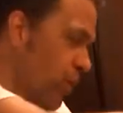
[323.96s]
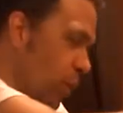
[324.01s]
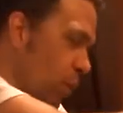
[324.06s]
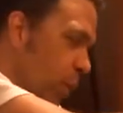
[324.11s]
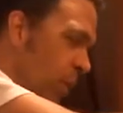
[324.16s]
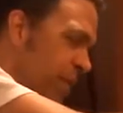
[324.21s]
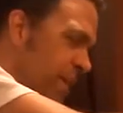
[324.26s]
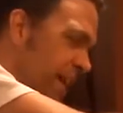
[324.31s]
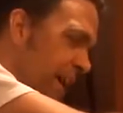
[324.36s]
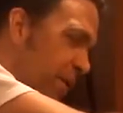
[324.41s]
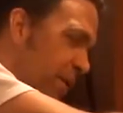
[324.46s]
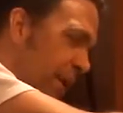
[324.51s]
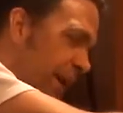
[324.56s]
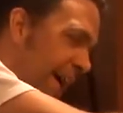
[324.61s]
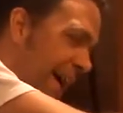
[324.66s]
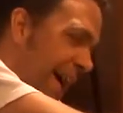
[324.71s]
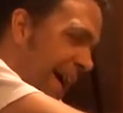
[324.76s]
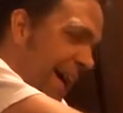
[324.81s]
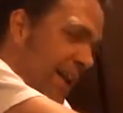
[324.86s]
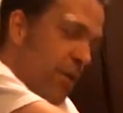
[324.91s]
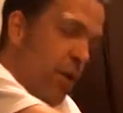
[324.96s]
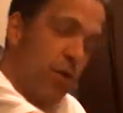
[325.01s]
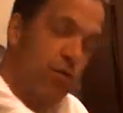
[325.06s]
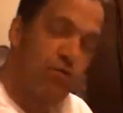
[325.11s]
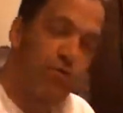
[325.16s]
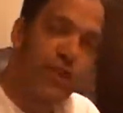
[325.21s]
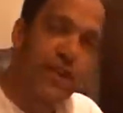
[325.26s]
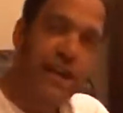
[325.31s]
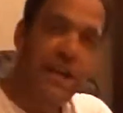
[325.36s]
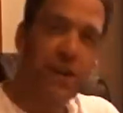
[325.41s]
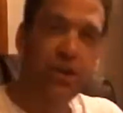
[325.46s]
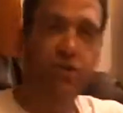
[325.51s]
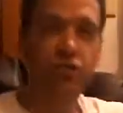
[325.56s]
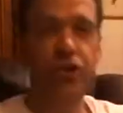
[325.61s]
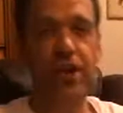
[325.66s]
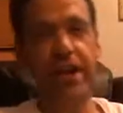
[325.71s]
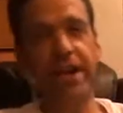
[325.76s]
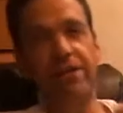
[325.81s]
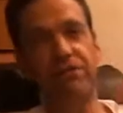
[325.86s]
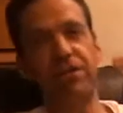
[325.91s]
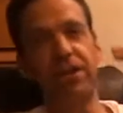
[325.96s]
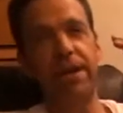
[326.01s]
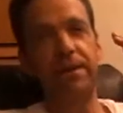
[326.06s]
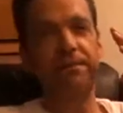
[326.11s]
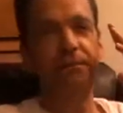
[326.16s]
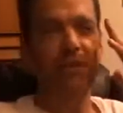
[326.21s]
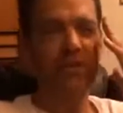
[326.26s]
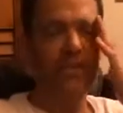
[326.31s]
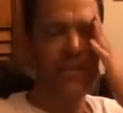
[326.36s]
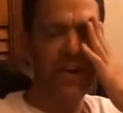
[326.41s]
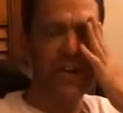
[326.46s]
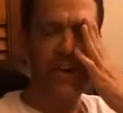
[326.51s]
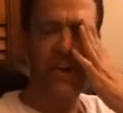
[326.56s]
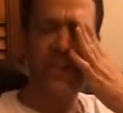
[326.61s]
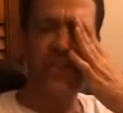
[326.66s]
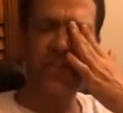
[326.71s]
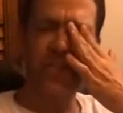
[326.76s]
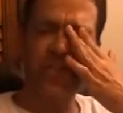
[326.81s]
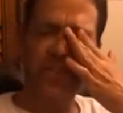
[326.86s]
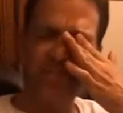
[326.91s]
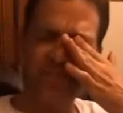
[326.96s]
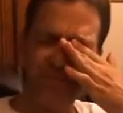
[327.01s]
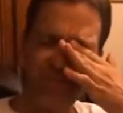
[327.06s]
One thing I want to add, or reiterate, reemphasize,